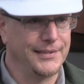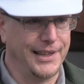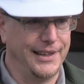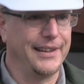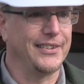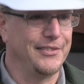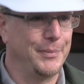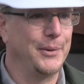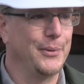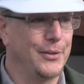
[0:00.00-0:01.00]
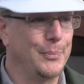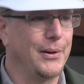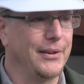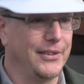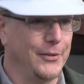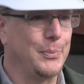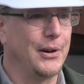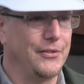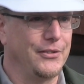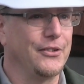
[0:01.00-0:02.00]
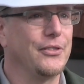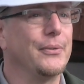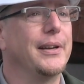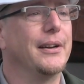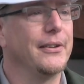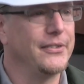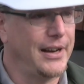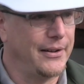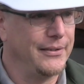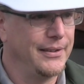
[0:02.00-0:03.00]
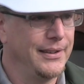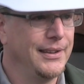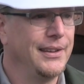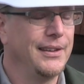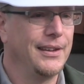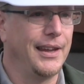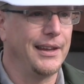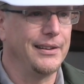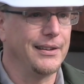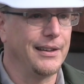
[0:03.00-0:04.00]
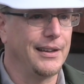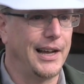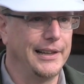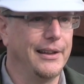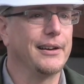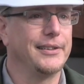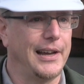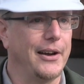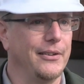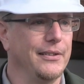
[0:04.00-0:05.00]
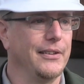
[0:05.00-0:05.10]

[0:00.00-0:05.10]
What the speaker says: It is. I've been with this park for just 3 years now, and I lucked out.